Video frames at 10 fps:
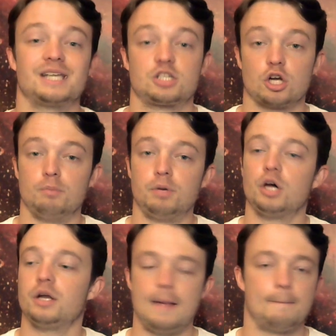it's a slow
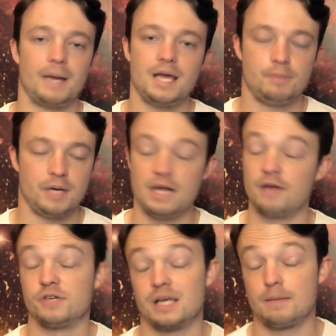burn, it may be,
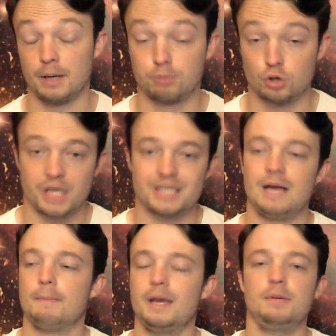if it's a big
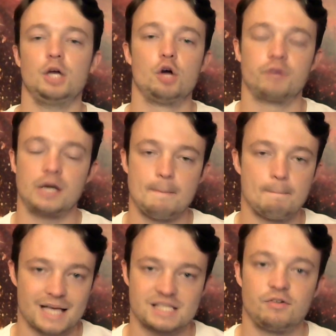project, it may be over a
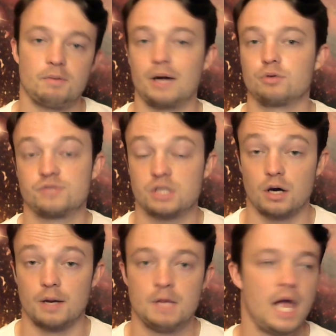massive amount of
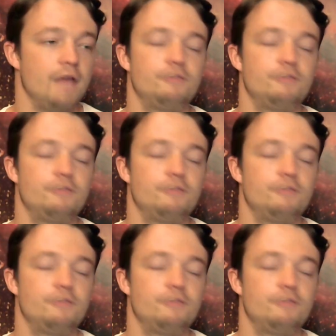time.